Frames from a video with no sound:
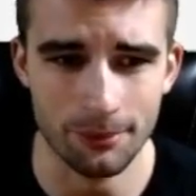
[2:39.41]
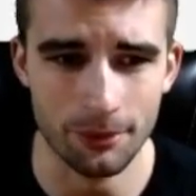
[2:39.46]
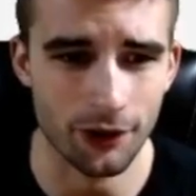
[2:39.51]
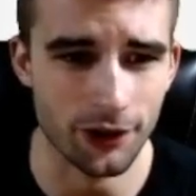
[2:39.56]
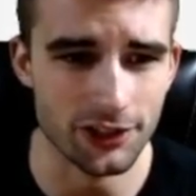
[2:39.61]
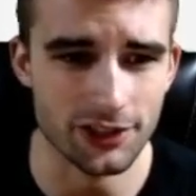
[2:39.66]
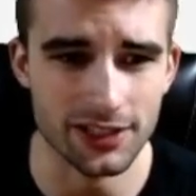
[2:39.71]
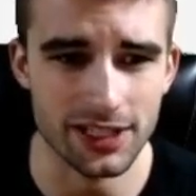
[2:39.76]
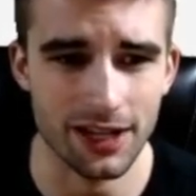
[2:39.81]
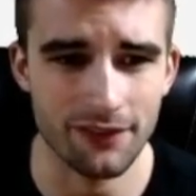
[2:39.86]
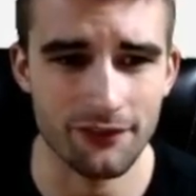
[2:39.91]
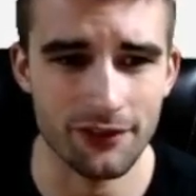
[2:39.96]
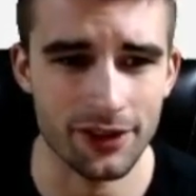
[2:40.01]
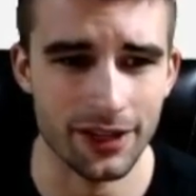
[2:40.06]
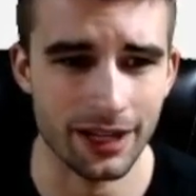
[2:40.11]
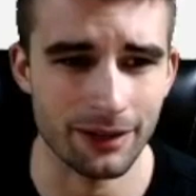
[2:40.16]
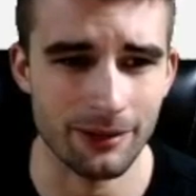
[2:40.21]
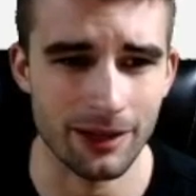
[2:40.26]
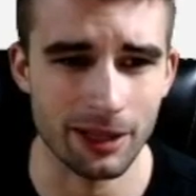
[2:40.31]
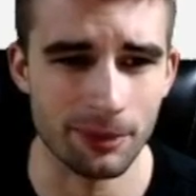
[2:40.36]
Personally, I feel
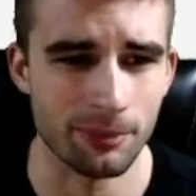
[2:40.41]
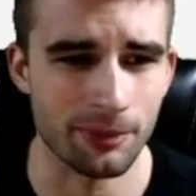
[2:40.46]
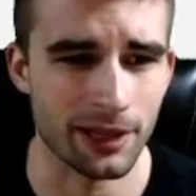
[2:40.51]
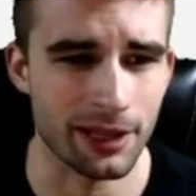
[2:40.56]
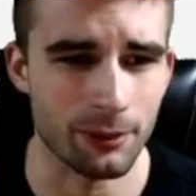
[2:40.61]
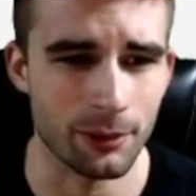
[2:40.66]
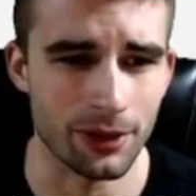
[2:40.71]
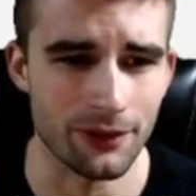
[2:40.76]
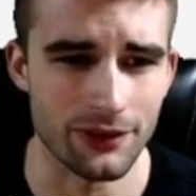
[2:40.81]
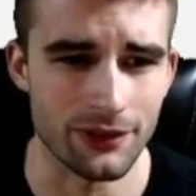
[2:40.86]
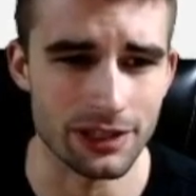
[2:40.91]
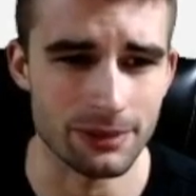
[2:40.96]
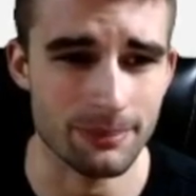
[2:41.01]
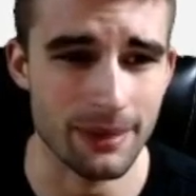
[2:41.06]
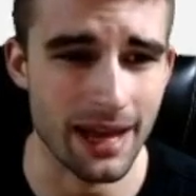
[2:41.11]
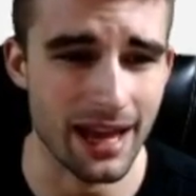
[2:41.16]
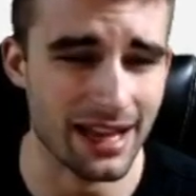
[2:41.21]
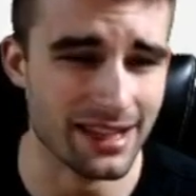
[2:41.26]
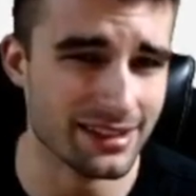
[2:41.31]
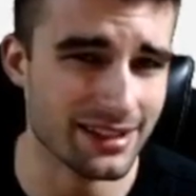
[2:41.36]
like I'd rather play one of his
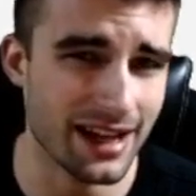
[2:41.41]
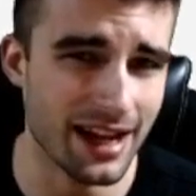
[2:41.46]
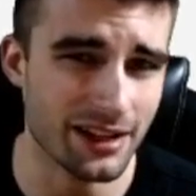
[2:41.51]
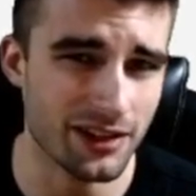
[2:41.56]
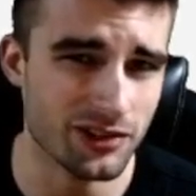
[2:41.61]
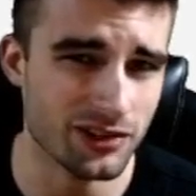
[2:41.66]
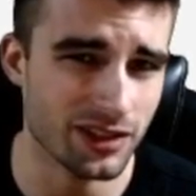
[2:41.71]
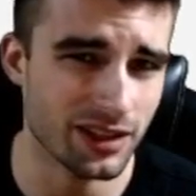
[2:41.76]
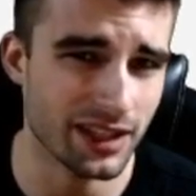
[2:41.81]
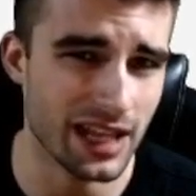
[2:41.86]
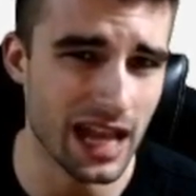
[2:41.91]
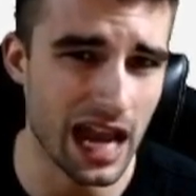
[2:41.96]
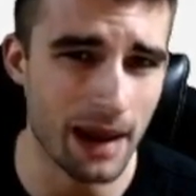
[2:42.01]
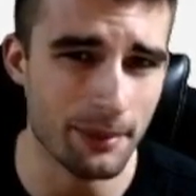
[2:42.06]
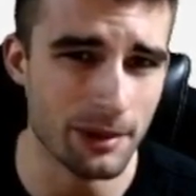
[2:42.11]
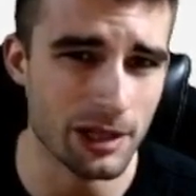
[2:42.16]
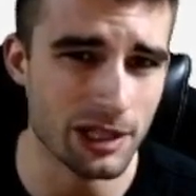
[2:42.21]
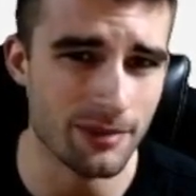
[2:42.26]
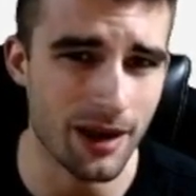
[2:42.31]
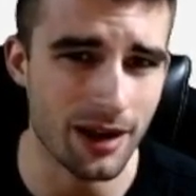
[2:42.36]
pass catchers in the
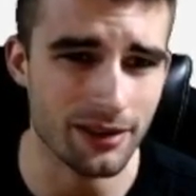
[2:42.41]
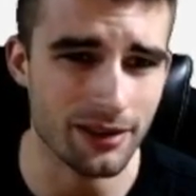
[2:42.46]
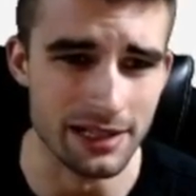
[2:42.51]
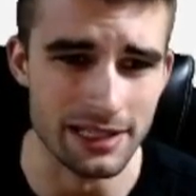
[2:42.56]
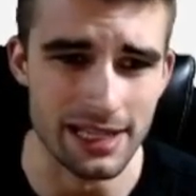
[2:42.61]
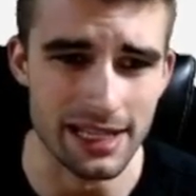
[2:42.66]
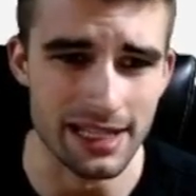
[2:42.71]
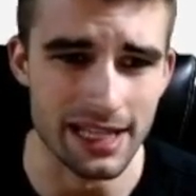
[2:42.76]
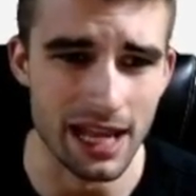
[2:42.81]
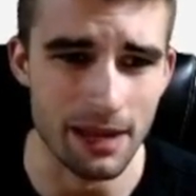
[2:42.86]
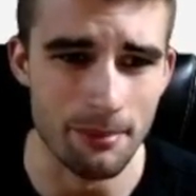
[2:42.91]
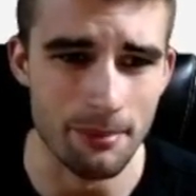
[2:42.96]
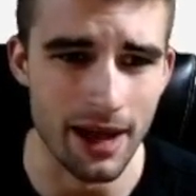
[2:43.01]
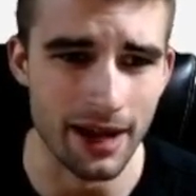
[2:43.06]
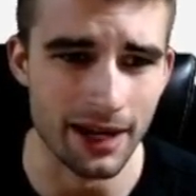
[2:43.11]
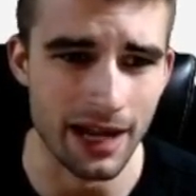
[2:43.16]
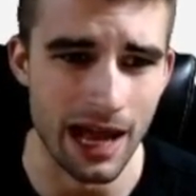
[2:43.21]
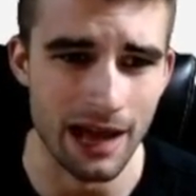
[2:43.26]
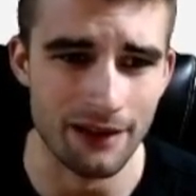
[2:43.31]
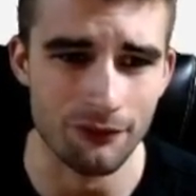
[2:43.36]
captain spot, like DK
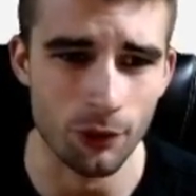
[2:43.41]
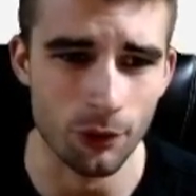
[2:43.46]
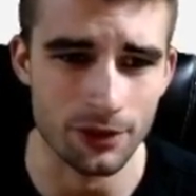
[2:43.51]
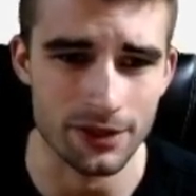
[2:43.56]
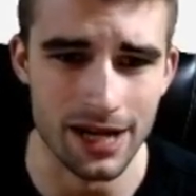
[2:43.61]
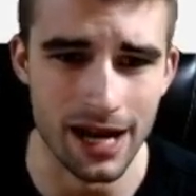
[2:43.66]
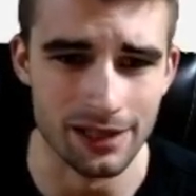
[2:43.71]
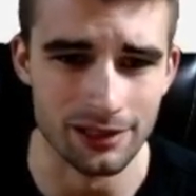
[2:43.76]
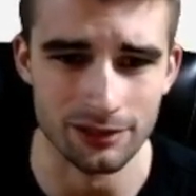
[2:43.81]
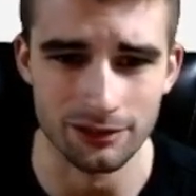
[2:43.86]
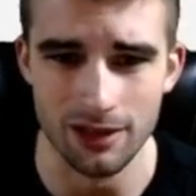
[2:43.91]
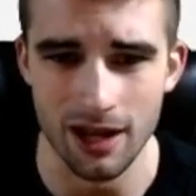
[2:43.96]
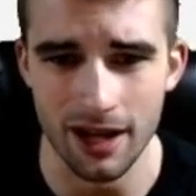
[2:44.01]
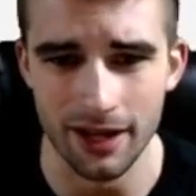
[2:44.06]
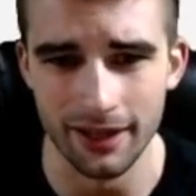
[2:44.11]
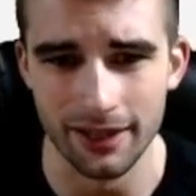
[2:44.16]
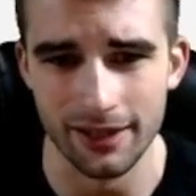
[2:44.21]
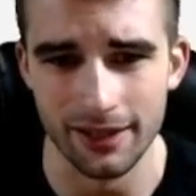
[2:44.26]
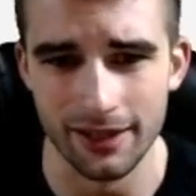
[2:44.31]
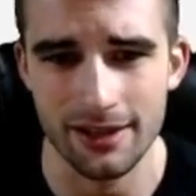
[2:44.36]
Metcalf or Tyler
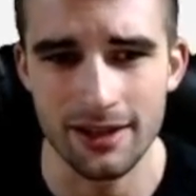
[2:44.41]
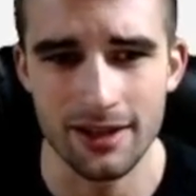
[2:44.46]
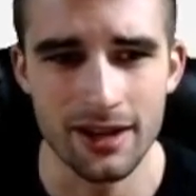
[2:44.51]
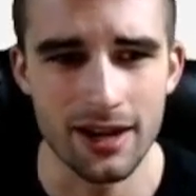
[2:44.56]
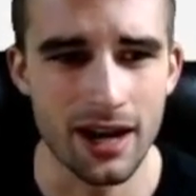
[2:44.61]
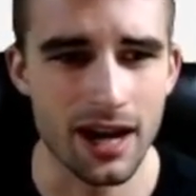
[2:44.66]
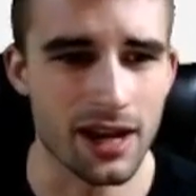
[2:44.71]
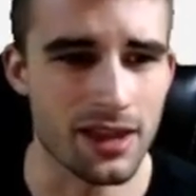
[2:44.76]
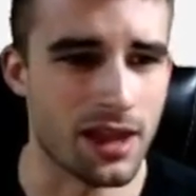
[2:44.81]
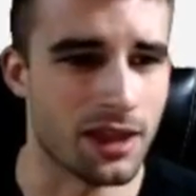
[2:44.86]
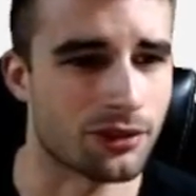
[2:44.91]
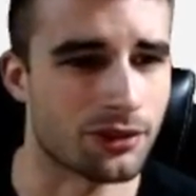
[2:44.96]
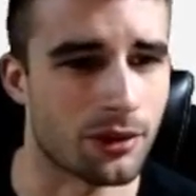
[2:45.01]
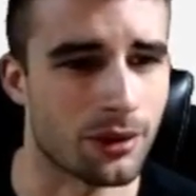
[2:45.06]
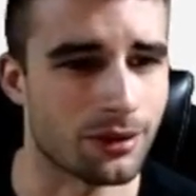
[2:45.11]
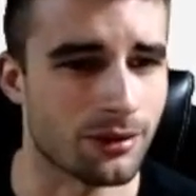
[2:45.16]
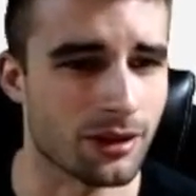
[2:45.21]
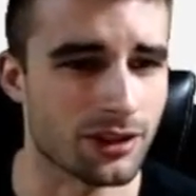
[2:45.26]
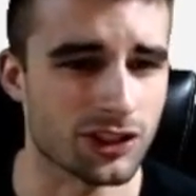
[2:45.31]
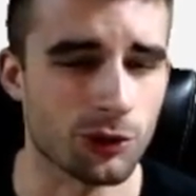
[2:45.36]
Lockett, and then throw
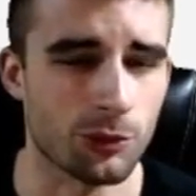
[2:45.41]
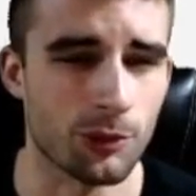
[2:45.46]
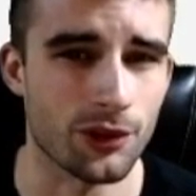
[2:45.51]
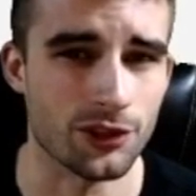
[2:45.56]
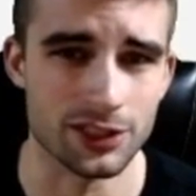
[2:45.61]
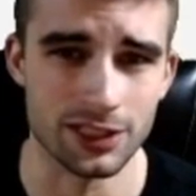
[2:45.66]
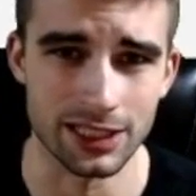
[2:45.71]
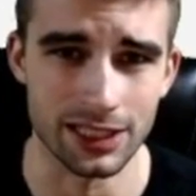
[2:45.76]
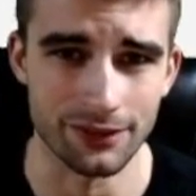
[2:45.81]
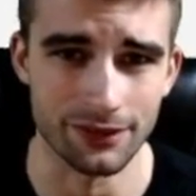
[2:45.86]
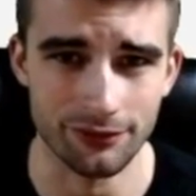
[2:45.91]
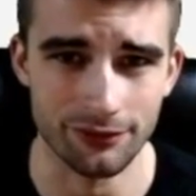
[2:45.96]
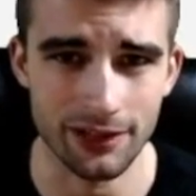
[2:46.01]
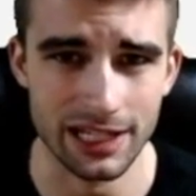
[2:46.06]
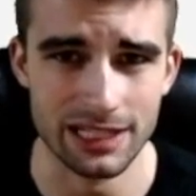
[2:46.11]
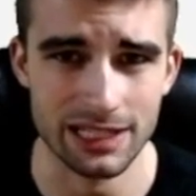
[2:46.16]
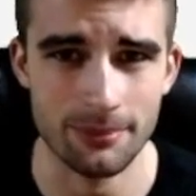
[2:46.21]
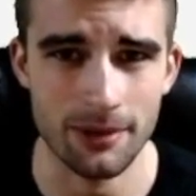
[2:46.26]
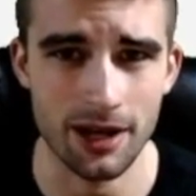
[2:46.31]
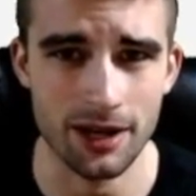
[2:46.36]
in Russell Wilson in the
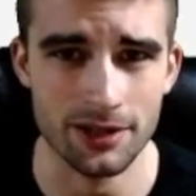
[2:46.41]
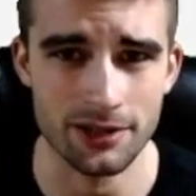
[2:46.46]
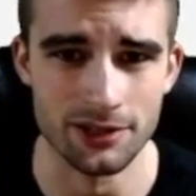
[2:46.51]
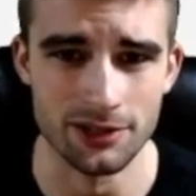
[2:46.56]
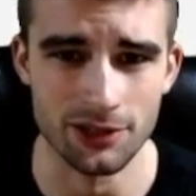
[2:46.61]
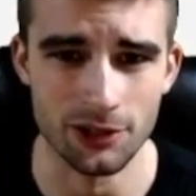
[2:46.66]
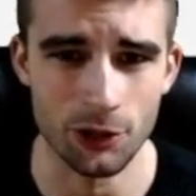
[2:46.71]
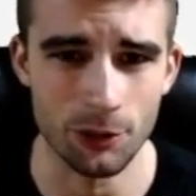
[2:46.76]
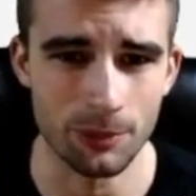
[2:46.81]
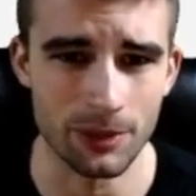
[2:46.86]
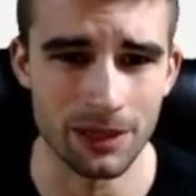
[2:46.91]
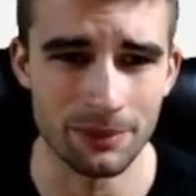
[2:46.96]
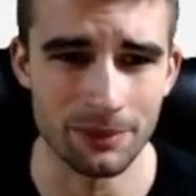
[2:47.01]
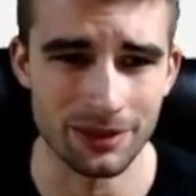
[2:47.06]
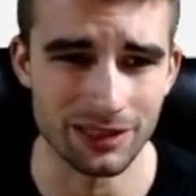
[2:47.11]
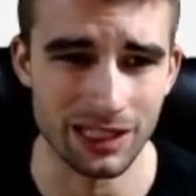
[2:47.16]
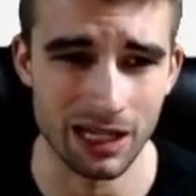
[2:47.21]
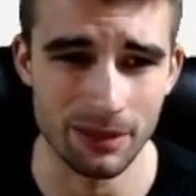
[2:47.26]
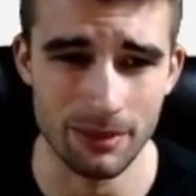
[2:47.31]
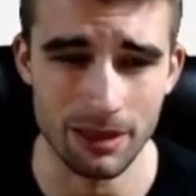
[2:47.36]
flex spot just to open up
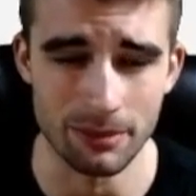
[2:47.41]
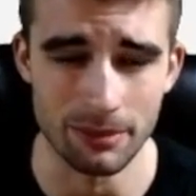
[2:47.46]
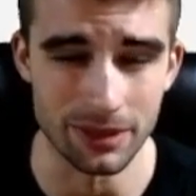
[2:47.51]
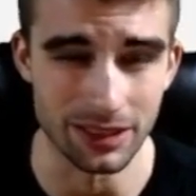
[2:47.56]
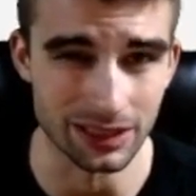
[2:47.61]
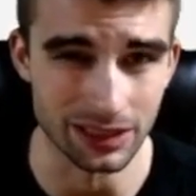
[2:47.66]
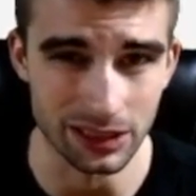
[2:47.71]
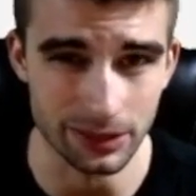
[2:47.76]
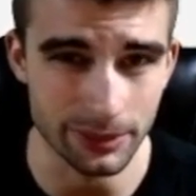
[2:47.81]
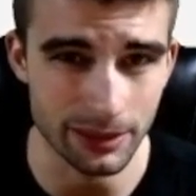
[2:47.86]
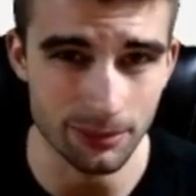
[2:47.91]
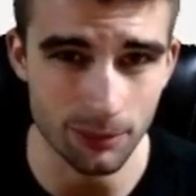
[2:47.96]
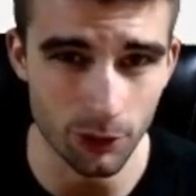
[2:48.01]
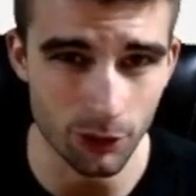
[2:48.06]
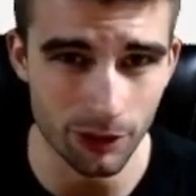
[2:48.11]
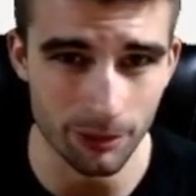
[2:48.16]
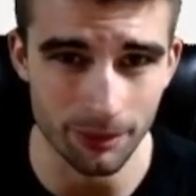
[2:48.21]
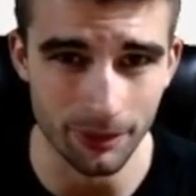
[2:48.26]
your lineup maybe a little bit more.